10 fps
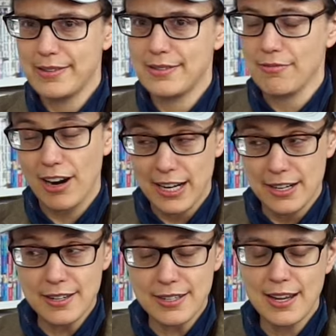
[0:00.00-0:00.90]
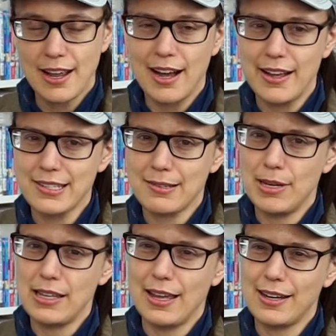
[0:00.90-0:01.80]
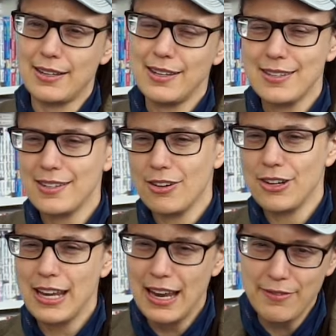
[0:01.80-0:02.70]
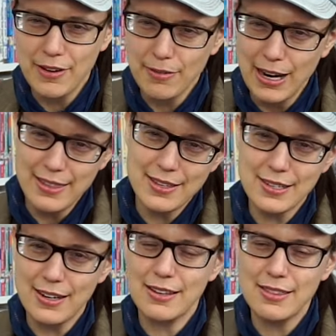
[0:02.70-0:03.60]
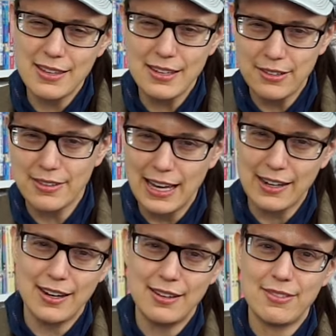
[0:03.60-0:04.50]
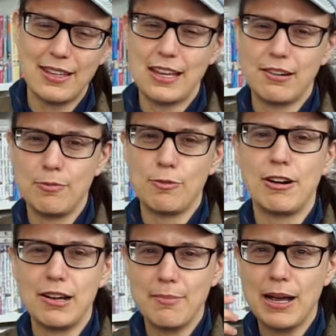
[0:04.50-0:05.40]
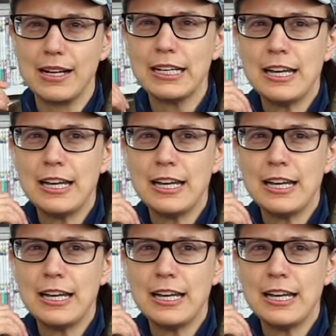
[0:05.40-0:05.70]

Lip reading: writers ask me, like, is it okay if I write this kind of thing or that kind of thing I'm worried about?